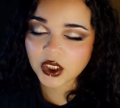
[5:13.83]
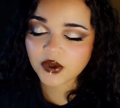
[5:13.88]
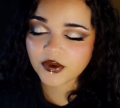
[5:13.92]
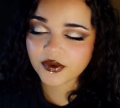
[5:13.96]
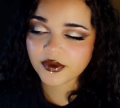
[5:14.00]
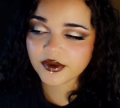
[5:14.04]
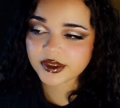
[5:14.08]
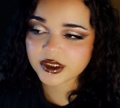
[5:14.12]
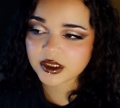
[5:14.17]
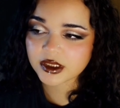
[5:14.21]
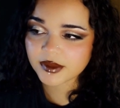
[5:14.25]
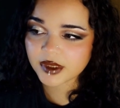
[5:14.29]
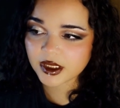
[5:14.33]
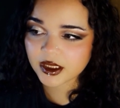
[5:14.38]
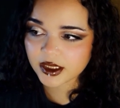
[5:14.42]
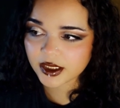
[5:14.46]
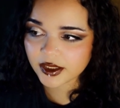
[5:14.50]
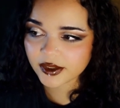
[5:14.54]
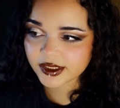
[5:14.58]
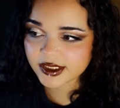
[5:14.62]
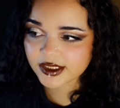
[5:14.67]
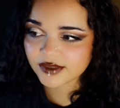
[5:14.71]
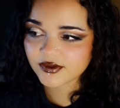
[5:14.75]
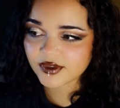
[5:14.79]
Go through some of the
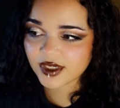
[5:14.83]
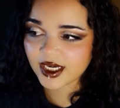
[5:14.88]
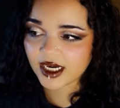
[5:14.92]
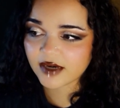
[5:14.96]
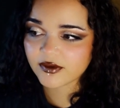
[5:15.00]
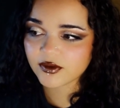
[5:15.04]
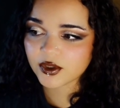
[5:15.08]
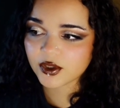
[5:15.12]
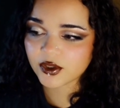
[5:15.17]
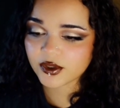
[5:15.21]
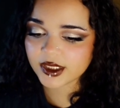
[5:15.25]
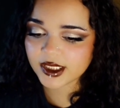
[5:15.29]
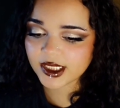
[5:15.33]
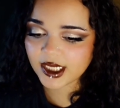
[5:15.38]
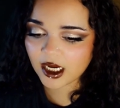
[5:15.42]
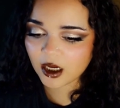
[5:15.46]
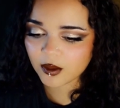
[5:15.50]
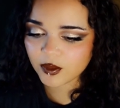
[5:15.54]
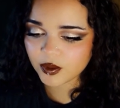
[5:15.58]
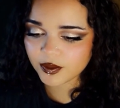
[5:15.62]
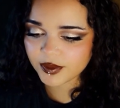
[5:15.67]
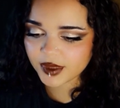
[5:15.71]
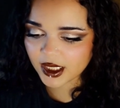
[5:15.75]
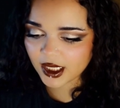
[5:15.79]
lyrics. If you haven't heard the
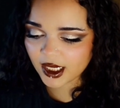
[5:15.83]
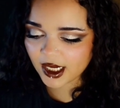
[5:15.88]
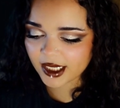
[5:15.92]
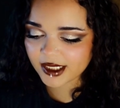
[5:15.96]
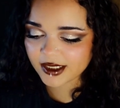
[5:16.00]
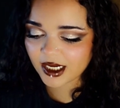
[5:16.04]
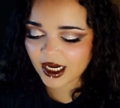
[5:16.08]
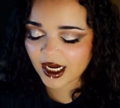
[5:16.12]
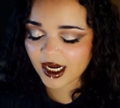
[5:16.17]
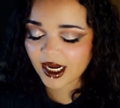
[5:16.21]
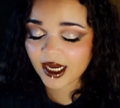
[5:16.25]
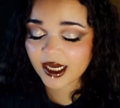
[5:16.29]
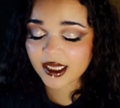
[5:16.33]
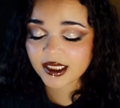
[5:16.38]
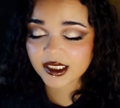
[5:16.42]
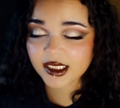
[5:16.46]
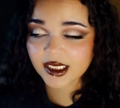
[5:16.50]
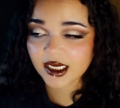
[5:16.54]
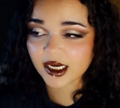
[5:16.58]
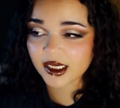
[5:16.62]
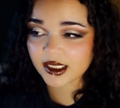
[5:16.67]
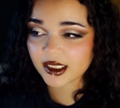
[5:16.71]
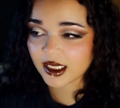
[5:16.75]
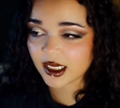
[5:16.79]
album yet, I highly,
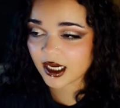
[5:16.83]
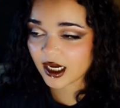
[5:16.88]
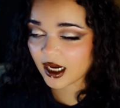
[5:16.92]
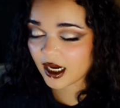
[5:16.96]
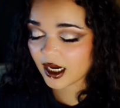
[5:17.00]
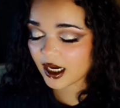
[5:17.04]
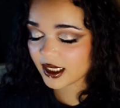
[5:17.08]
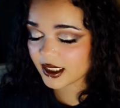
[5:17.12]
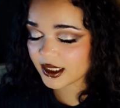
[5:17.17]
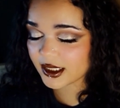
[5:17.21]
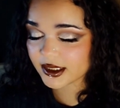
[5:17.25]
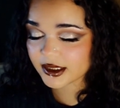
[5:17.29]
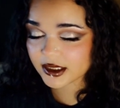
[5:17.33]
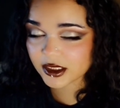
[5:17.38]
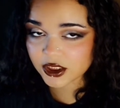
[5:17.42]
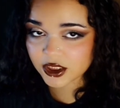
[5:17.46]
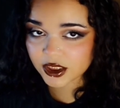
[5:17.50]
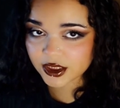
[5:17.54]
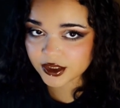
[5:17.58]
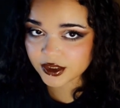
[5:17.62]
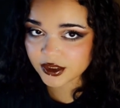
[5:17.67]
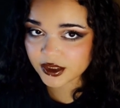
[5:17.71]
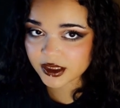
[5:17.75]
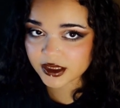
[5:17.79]
highly, highly
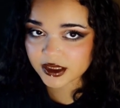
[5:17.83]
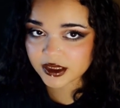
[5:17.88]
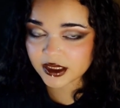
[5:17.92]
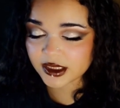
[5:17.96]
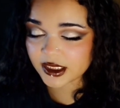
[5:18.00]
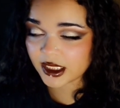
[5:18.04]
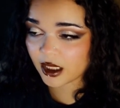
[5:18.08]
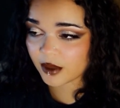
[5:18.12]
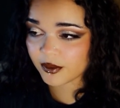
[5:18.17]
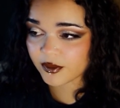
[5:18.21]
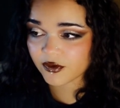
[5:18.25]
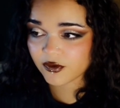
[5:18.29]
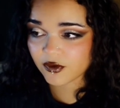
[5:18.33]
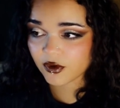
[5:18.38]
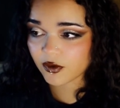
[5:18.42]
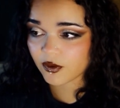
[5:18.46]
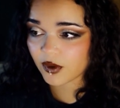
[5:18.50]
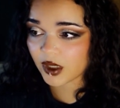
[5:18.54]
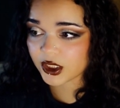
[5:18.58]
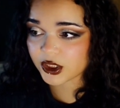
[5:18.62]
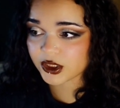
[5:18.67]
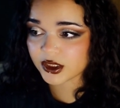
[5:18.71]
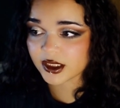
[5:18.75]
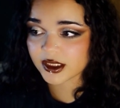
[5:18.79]
suggest you listen to the album before
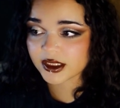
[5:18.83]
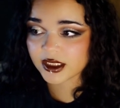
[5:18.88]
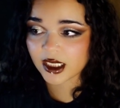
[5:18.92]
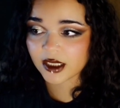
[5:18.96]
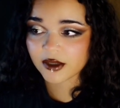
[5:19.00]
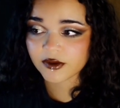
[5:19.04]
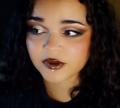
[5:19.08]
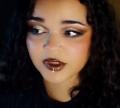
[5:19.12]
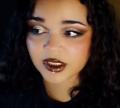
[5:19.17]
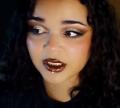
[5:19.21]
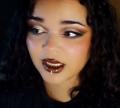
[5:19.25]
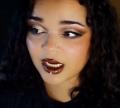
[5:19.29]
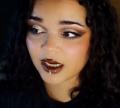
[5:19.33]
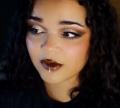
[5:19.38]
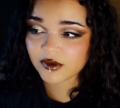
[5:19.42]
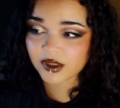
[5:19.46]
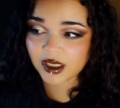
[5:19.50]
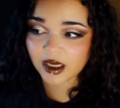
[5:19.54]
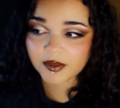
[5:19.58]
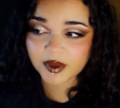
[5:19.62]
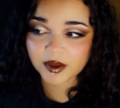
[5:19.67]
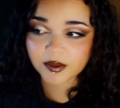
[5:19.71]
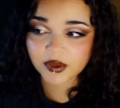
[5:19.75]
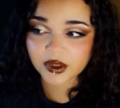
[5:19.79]
watching this. I will, I will
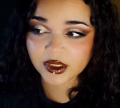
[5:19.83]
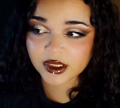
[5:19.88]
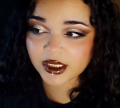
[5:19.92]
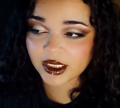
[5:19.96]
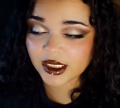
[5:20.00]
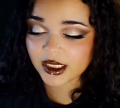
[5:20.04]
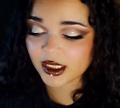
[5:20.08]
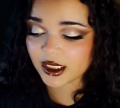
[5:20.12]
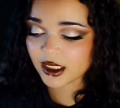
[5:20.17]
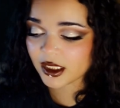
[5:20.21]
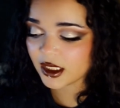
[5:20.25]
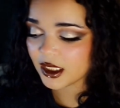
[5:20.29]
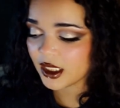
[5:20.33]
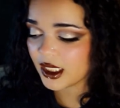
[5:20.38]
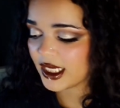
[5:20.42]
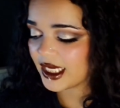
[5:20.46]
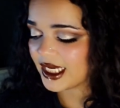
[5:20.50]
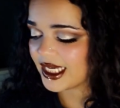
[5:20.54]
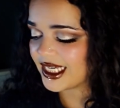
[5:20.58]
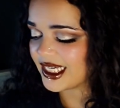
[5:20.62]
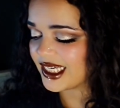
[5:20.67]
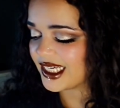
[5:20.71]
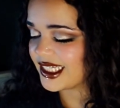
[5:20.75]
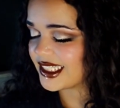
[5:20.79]
not be putting any
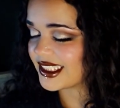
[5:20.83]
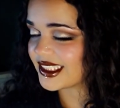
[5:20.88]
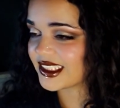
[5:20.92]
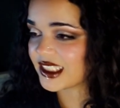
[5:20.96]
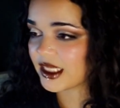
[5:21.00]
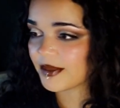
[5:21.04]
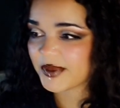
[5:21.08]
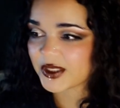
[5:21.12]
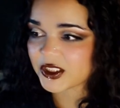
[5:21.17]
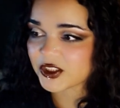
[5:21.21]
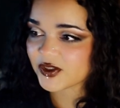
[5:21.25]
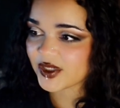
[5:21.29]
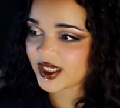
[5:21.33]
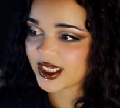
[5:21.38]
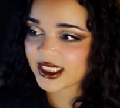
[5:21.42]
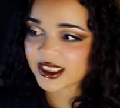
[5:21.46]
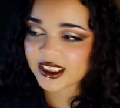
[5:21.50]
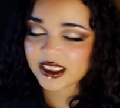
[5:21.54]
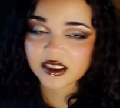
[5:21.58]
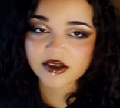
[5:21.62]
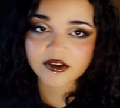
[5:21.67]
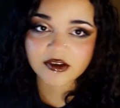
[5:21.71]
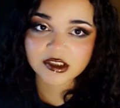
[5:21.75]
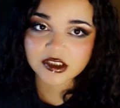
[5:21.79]
snippets or
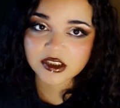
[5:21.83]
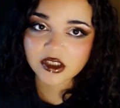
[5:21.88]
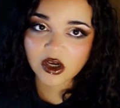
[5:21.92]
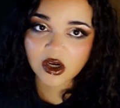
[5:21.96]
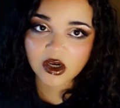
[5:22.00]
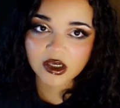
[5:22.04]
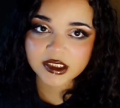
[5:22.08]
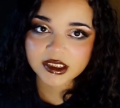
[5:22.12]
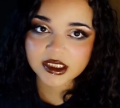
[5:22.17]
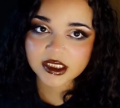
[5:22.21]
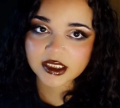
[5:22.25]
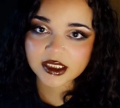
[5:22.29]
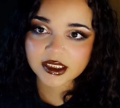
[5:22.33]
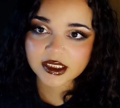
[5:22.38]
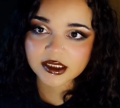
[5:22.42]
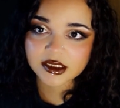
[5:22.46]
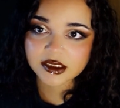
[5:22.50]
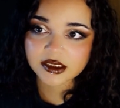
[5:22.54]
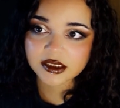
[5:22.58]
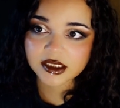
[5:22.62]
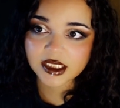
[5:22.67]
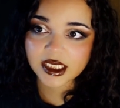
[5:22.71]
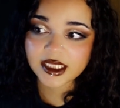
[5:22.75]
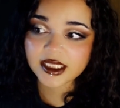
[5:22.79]
anything of the songs in
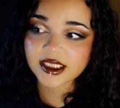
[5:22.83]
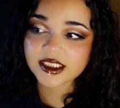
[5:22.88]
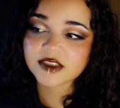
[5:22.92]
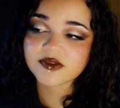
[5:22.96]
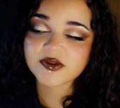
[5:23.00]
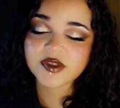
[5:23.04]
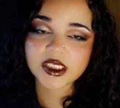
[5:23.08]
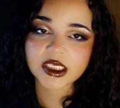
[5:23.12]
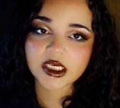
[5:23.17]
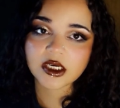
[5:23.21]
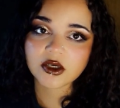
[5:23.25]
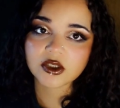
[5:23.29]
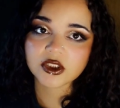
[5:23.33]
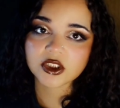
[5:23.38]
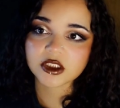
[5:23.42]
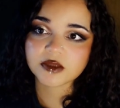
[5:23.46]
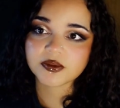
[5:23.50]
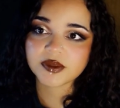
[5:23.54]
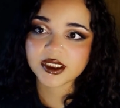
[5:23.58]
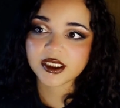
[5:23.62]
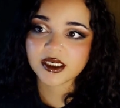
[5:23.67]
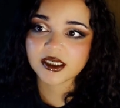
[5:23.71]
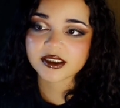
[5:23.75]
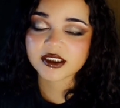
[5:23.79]
this in this video
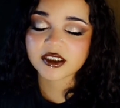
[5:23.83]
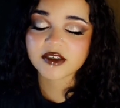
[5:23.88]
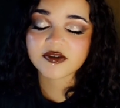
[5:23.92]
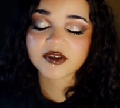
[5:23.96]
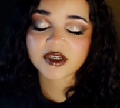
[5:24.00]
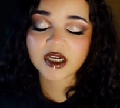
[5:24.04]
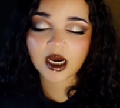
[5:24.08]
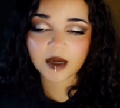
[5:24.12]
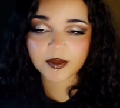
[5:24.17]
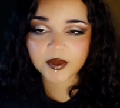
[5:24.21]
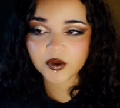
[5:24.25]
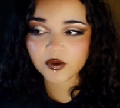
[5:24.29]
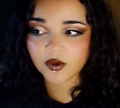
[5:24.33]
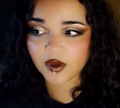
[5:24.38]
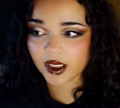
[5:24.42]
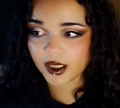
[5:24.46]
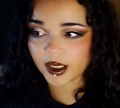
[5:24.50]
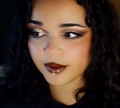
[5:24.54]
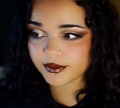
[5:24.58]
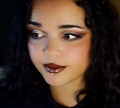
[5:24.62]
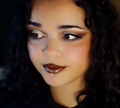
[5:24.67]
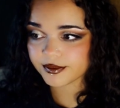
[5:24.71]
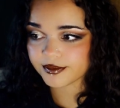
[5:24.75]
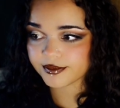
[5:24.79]
just because of
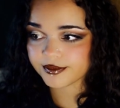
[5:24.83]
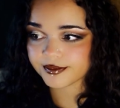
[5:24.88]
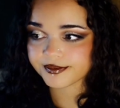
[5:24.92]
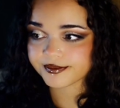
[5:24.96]
copyright.